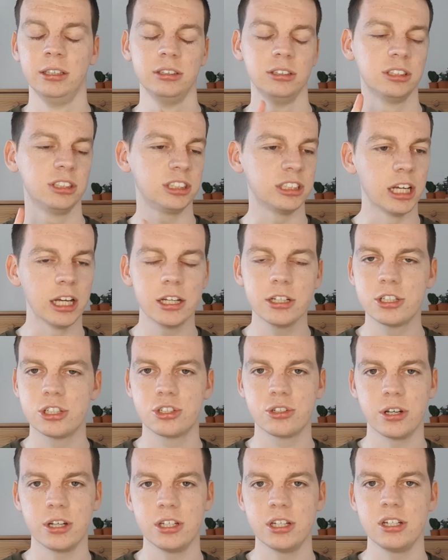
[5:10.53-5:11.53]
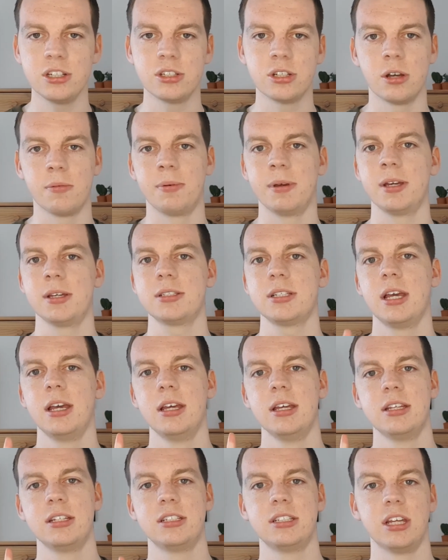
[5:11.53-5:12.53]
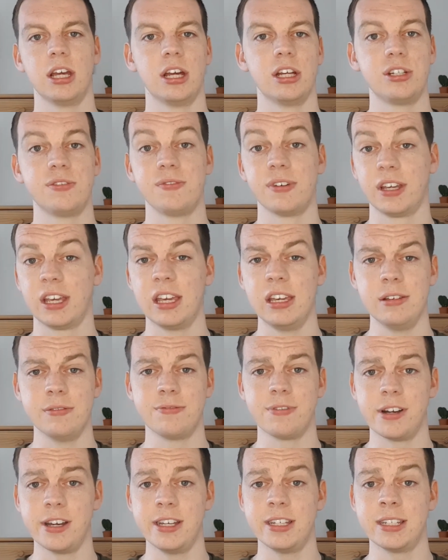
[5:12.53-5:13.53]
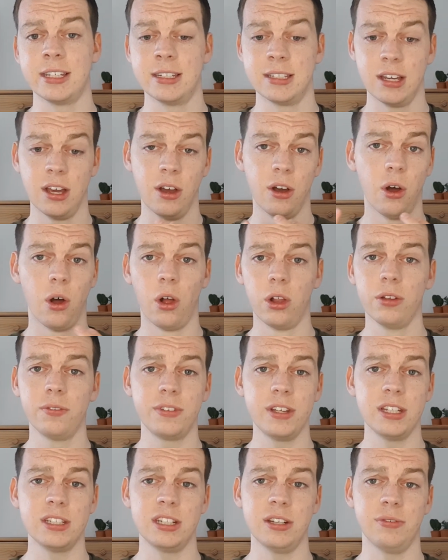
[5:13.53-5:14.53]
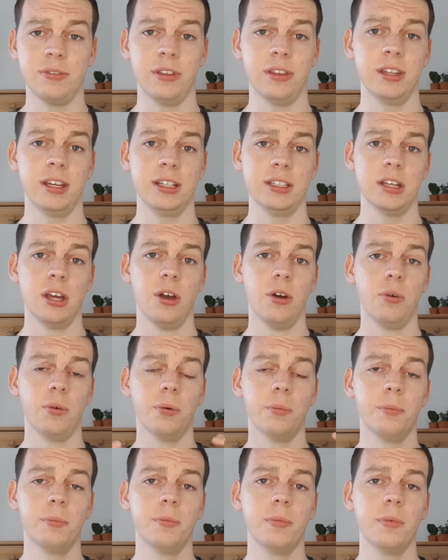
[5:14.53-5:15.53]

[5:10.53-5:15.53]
search trending topics, search for key phrases, all of these different things, or